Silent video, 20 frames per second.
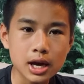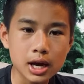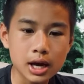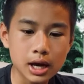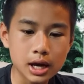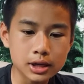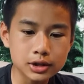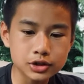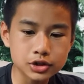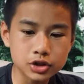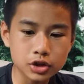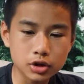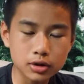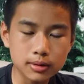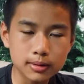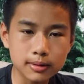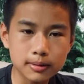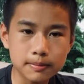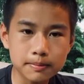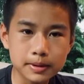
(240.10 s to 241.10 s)
and
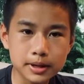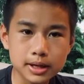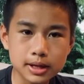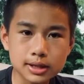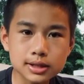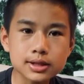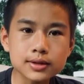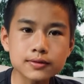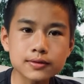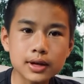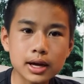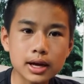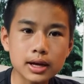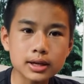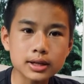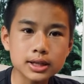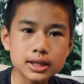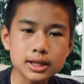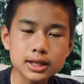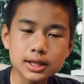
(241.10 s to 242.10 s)
so because of that,
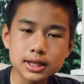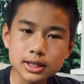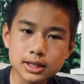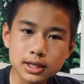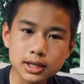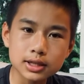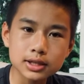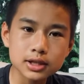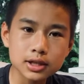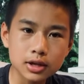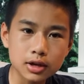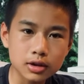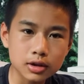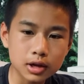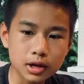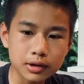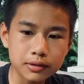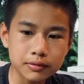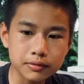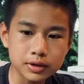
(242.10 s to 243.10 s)
he conducted a
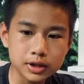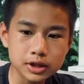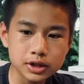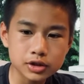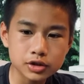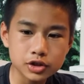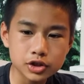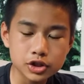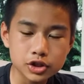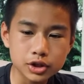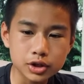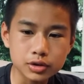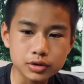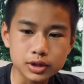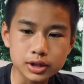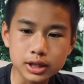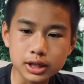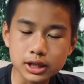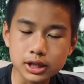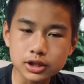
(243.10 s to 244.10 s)
lot of research.
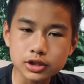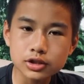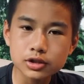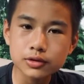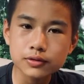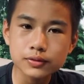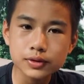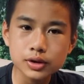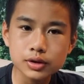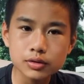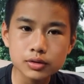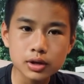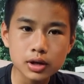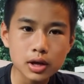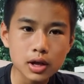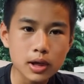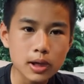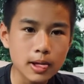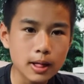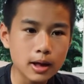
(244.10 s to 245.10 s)
He interviewed
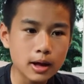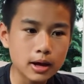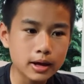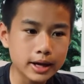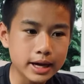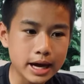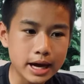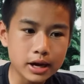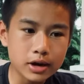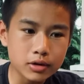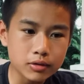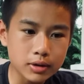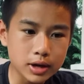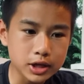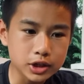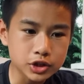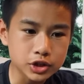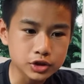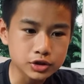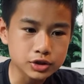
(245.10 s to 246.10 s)
cattle
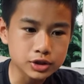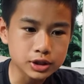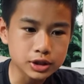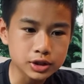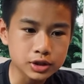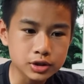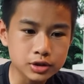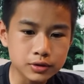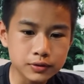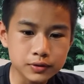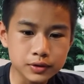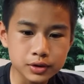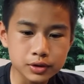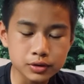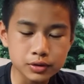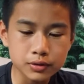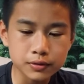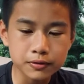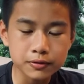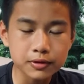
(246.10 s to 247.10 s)
ranchers, he
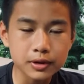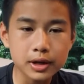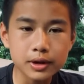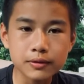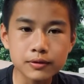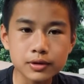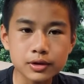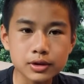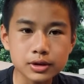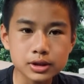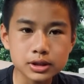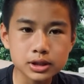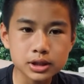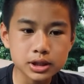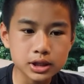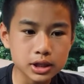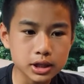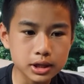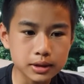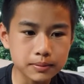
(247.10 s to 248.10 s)
interviewed flavorists,
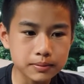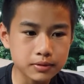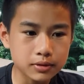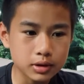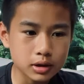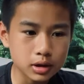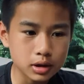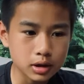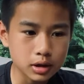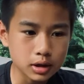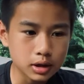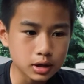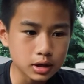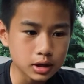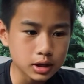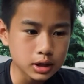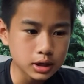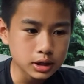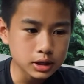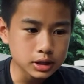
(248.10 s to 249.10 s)
he
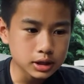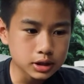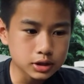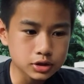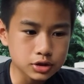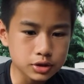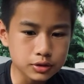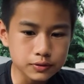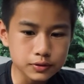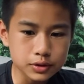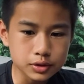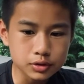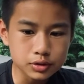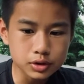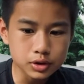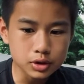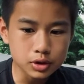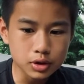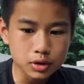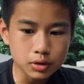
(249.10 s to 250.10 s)
interviewed
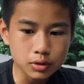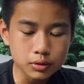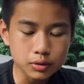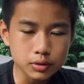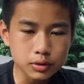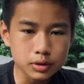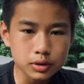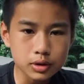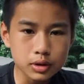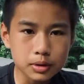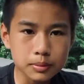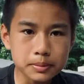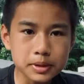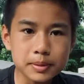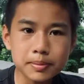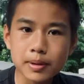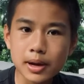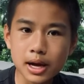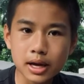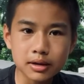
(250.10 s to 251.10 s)
the
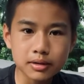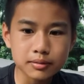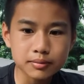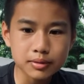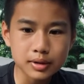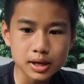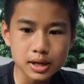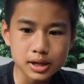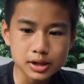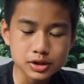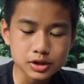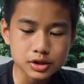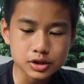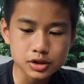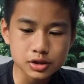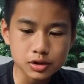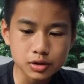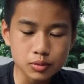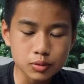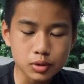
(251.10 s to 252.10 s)
meatpacking plants,
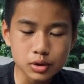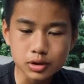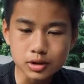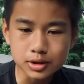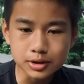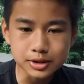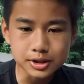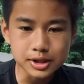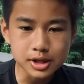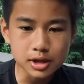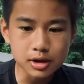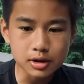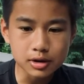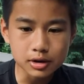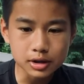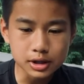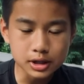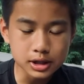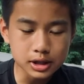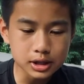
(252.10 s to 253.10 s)
the workers there.
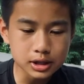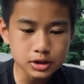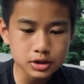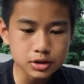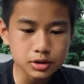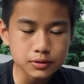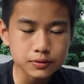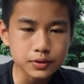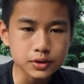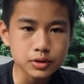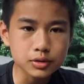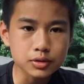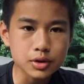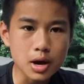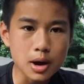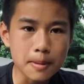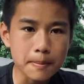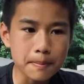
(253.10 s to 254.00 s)
He interviewed